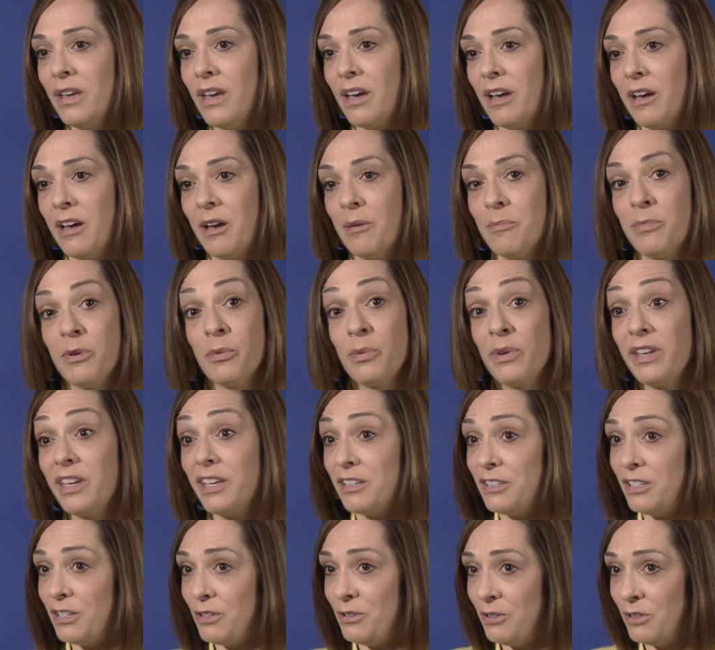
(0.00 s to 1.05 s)
But we
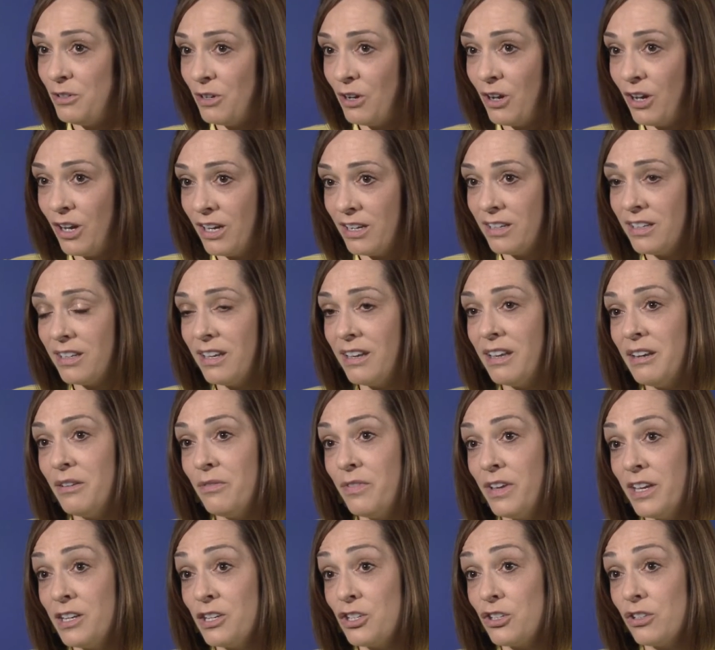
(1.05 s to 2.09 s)
continued on. And
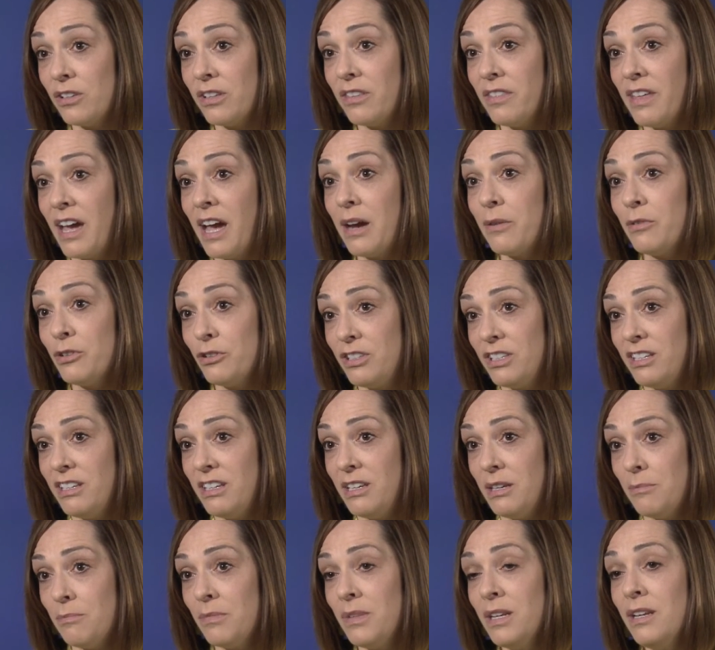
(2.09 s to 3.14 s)
eventually that
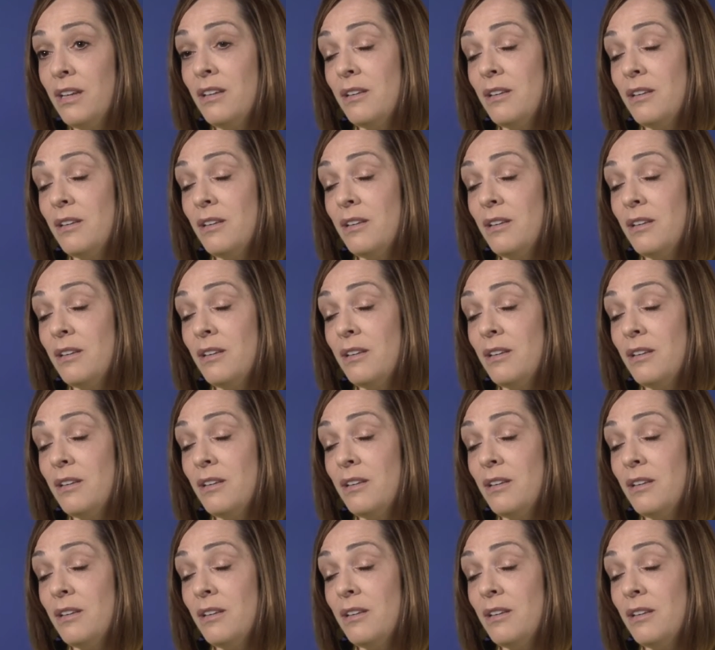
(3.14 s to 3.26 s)
routine